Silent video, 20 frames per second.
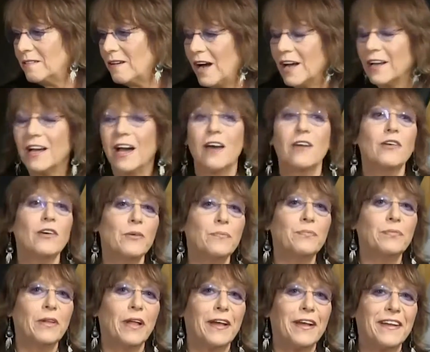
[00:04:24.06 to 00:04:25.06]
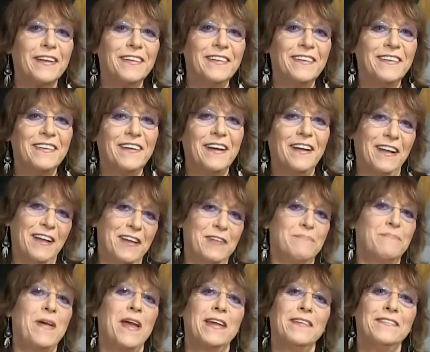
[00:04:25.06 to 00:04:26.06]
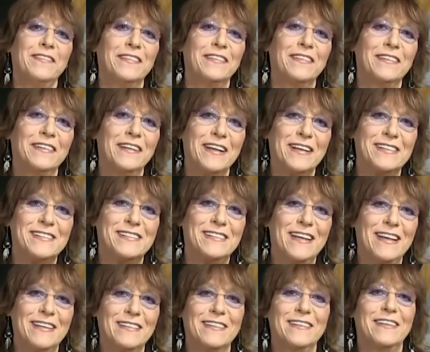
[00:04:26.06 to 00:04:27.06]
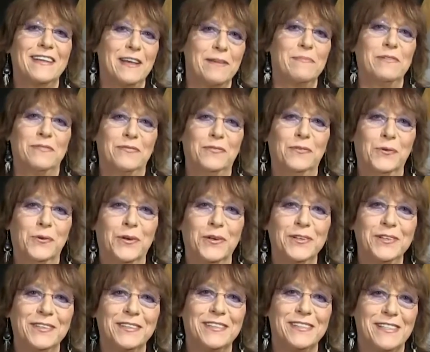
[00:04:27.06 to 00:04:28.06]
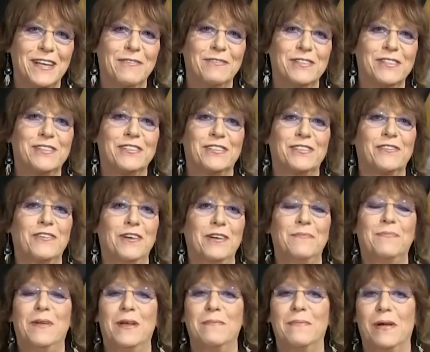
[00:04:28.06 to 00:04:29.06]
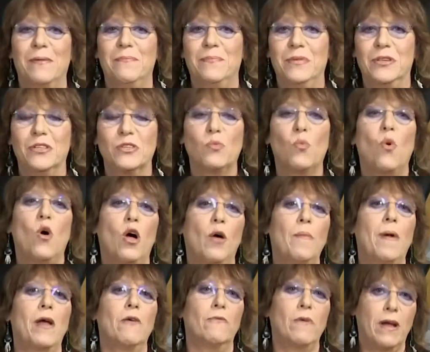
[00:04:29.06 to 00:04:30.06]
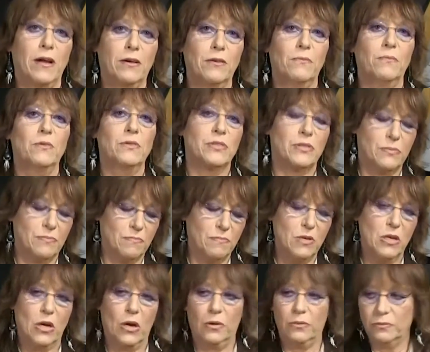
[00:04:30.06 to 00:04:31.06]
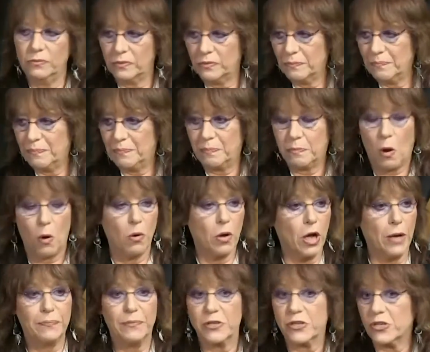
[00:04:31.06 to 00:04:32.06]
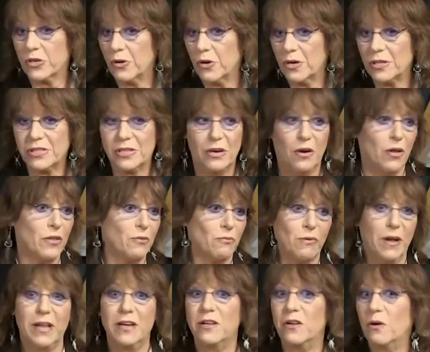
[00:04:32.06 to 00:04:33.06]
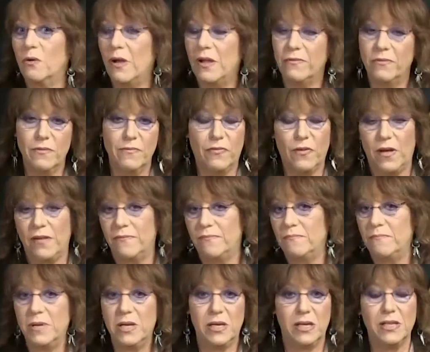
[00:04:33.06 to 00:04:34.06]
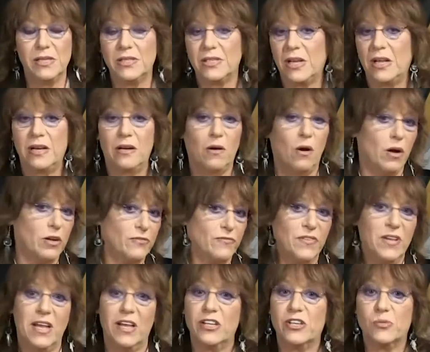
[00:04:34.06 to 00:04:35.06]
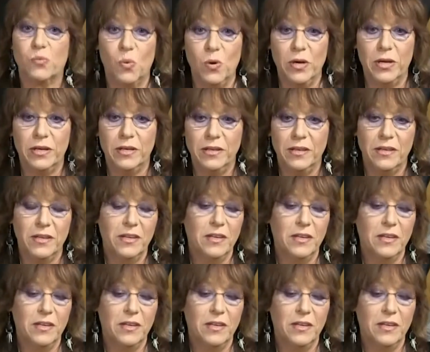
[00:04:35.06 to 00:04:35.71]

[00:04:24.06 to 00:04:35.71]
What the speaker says: I got on a plane. I had painted the day before, because I was just trying to pay my bills while my record was, going up the charts and on the radio every 5 minutes and on VH1.